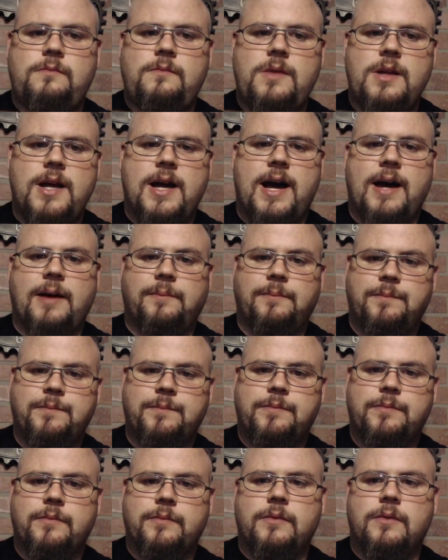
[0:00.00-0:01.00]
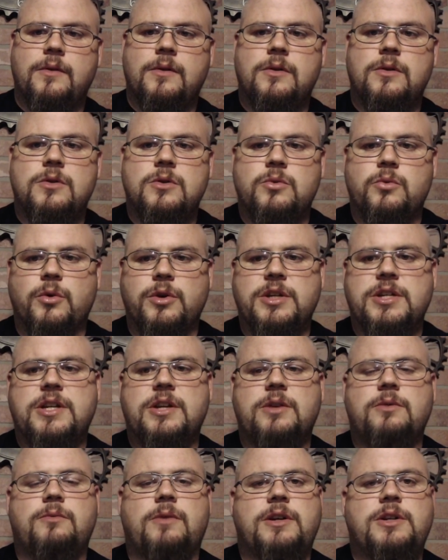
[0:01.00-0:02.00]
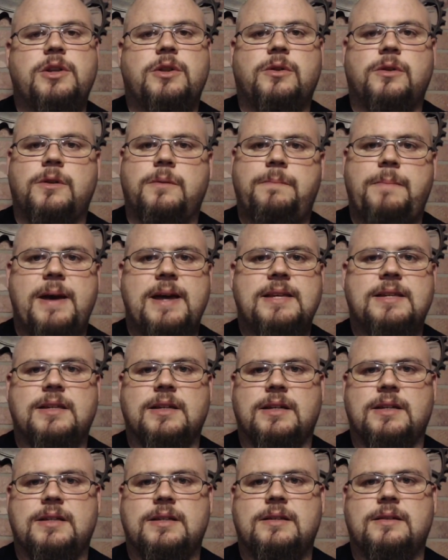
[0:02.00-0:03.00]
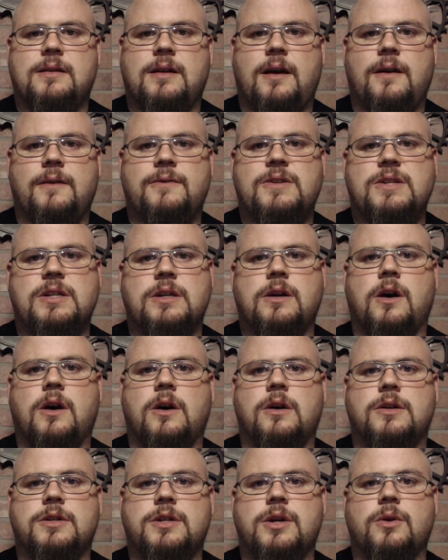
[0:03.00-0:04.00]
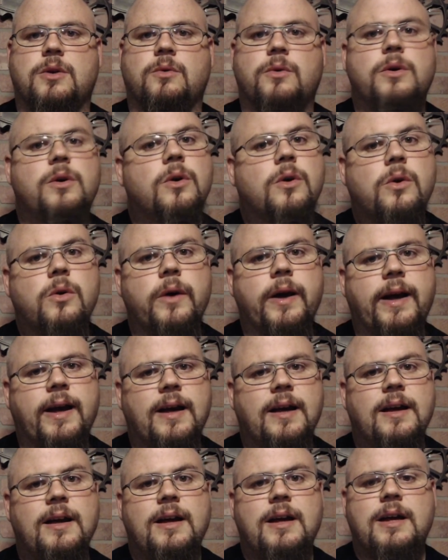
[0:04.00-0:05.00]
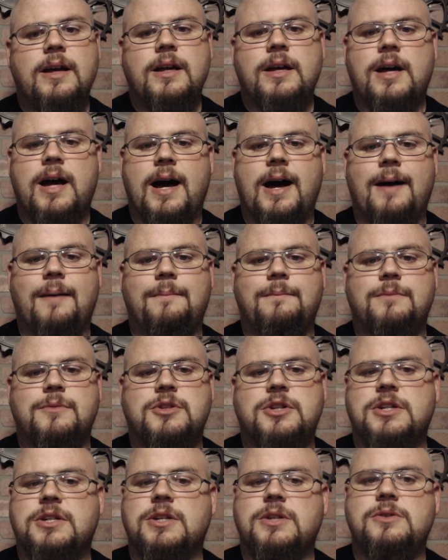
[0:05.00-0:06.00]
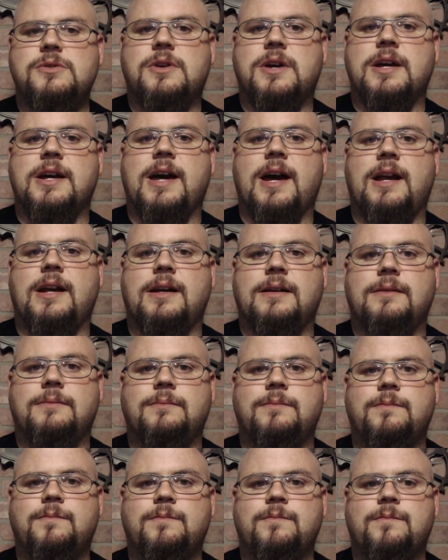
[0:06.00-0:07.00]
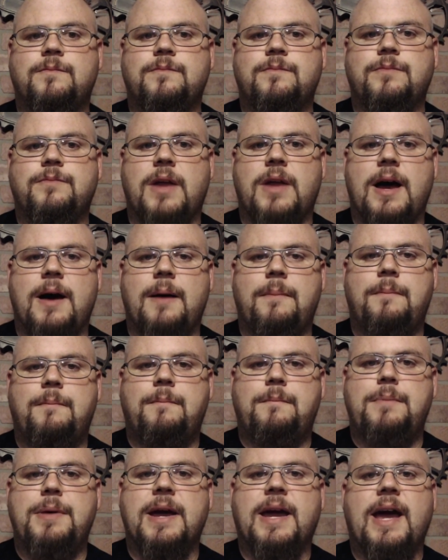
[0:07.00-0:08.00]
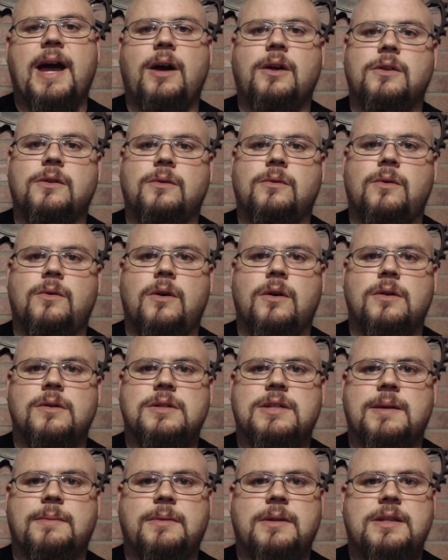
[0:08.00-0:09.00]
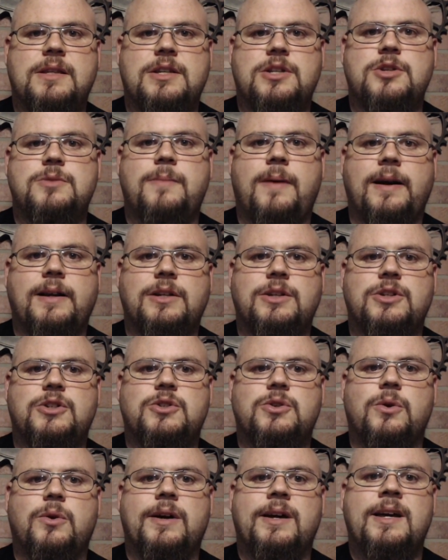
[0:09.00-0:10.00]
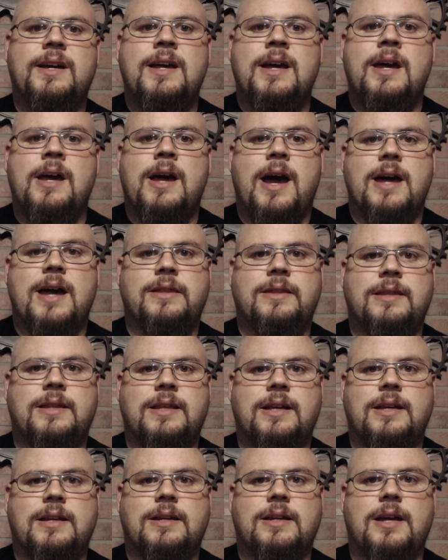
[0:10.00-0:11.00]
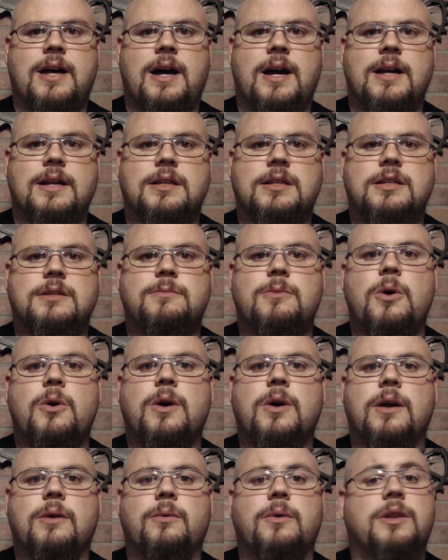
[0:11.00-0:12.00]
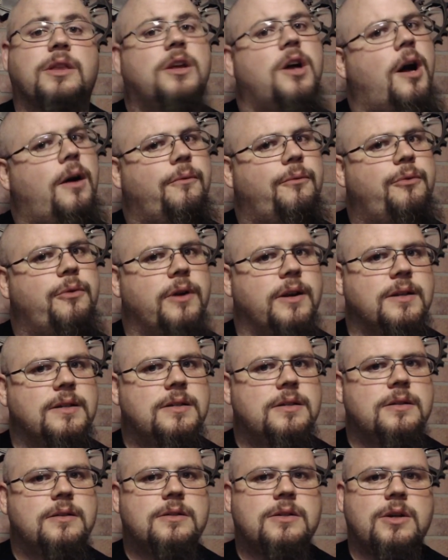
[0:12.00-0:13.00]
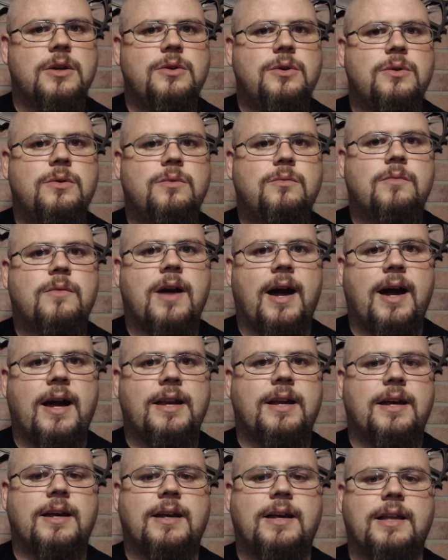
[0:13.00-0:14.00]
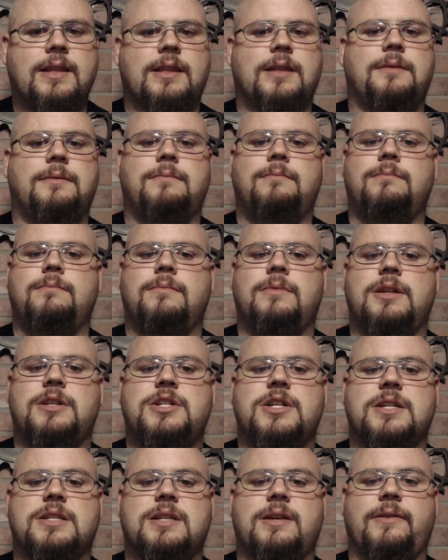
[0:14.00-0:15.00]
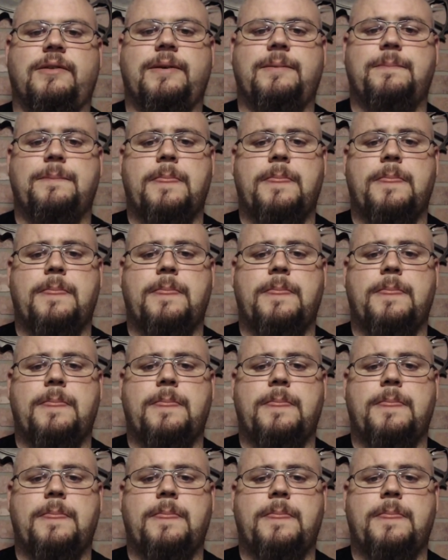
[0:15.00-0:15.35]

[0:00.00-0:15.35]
um, we're just going to run you through the basics of cigars here real quick, just so you can kind of pick out something that you might enjoy and then smoke it with confidence so you kind of get the gist of it.